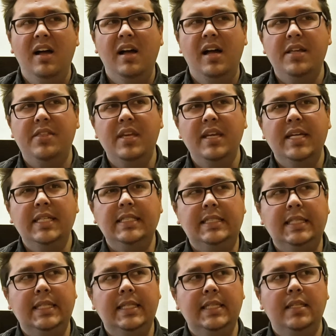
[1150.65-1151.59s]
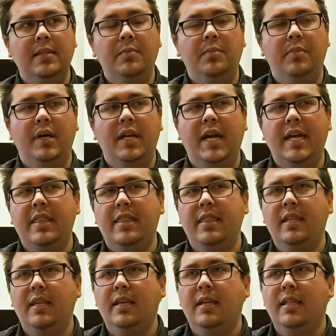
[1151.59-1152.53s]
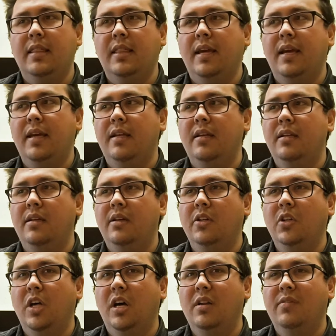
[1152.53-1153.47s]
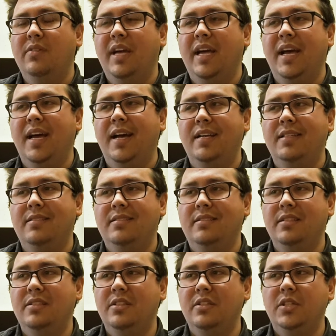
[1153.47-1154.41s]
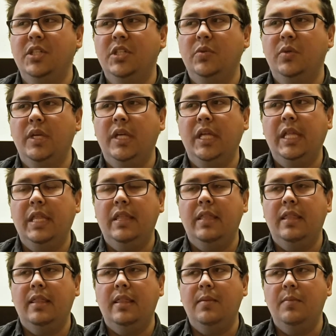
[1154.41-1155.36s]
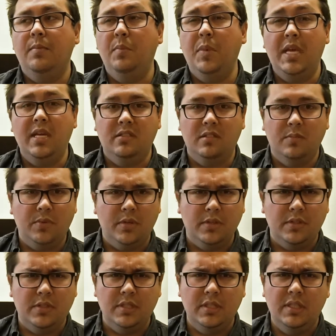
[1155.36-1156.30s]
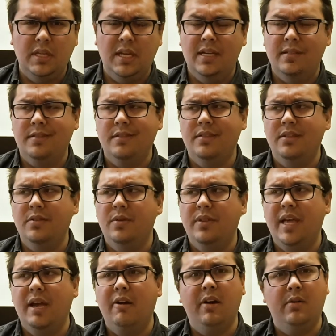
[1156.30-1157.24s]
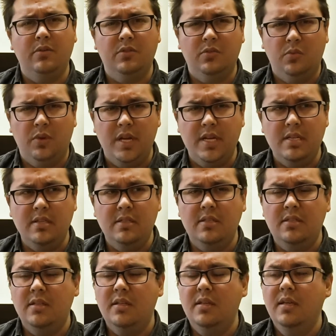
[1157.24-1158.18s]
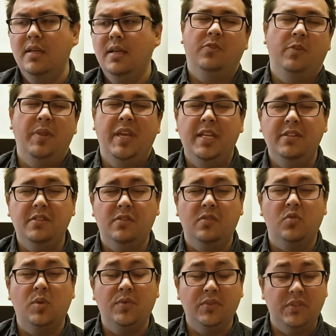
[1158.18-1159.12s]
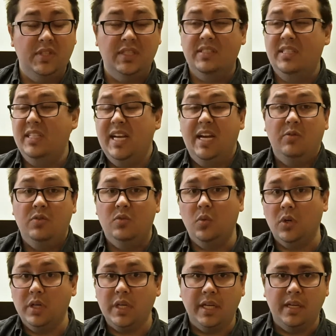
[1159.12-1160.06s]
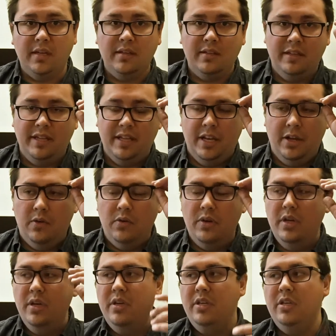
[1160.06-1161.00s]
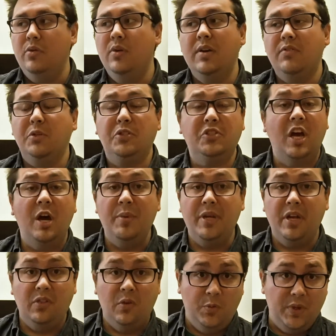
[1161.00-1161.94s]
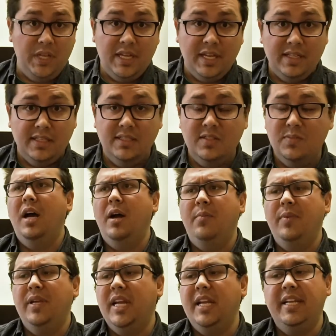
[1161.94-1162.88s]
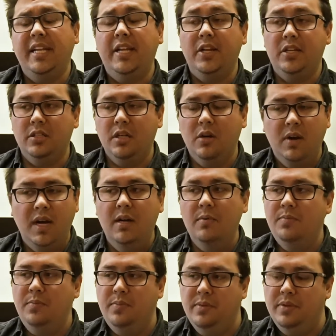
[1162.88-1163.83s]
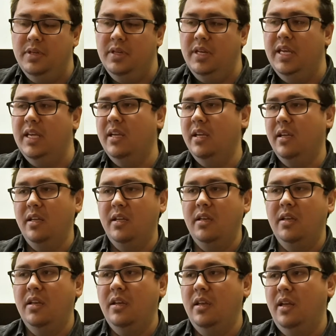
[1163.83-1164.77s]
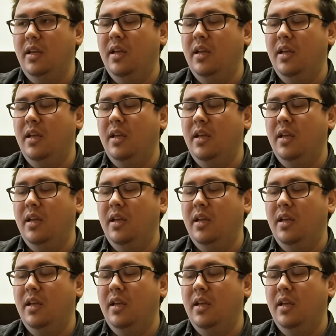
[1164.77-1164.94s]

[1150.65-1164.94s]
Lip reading: I think I did, but I think that a lot of it has to do with me as a person. It has to do with how I was raised. From the ages of 12 to 16, I was working. You know, you never saw me on the weekends. I mean, I didn't grow up in